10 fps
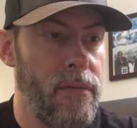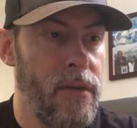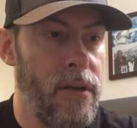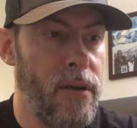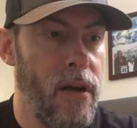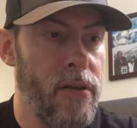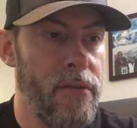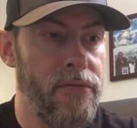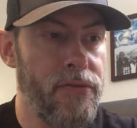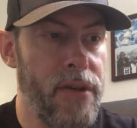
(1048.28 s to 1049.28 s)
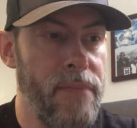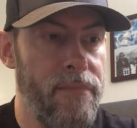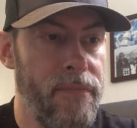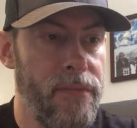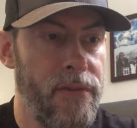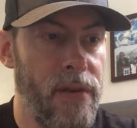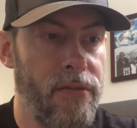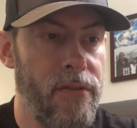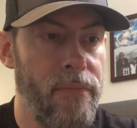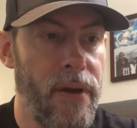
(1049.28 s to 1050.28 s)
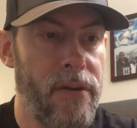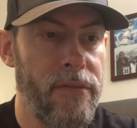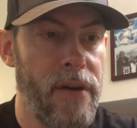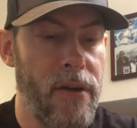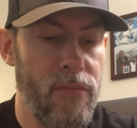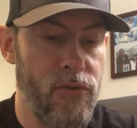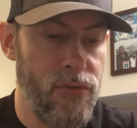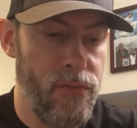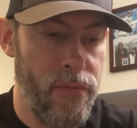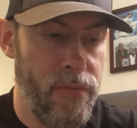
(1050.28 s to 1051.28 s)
The Color of Dream, Session in Paris, Volume 2.